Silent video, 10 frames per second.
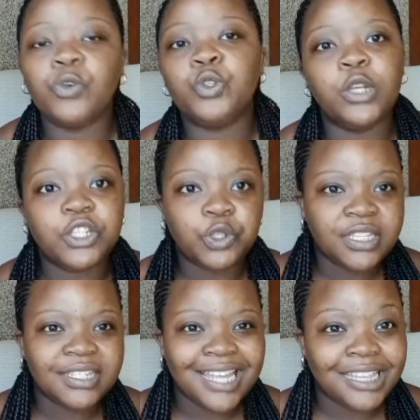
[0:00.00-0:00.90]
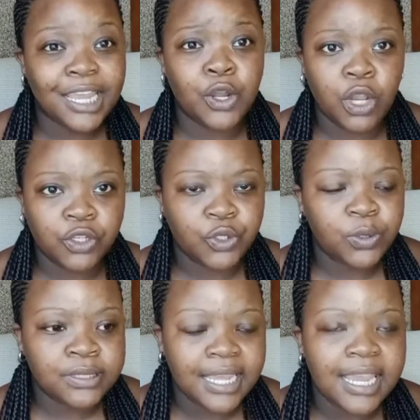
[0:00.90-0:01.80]
or toiletries that they are not
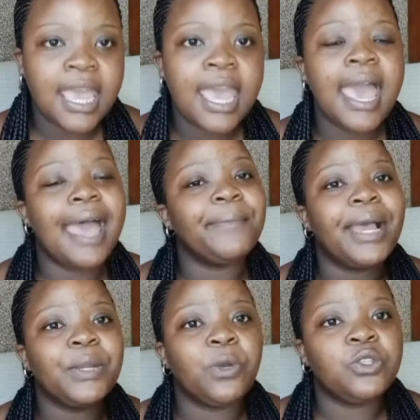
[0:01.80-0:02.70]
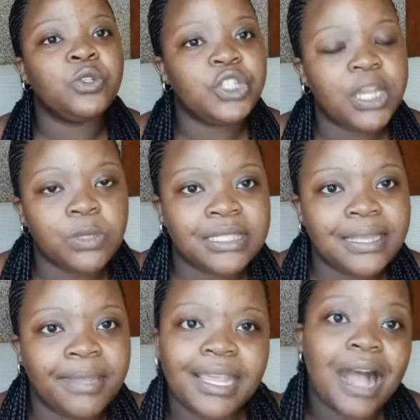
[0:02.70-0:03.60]
using and might want to share with
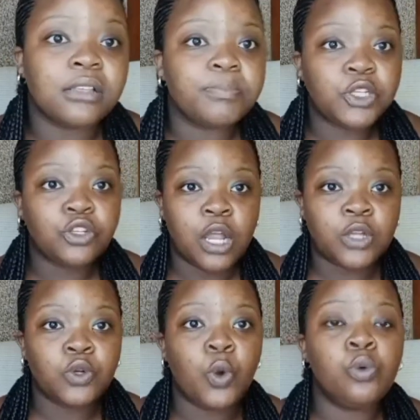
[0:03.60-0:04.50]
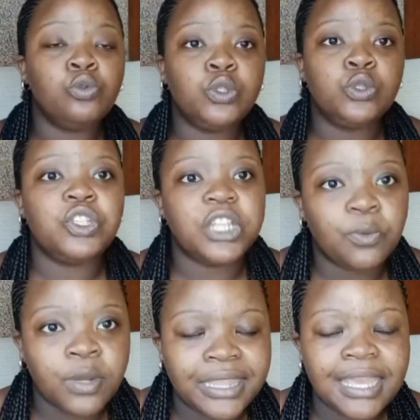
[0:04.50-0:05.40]
somebody else but do not know who to share
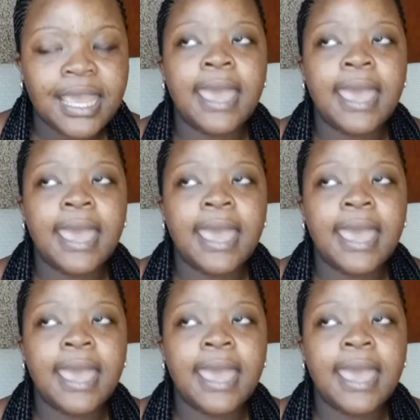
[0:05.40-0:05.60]
with.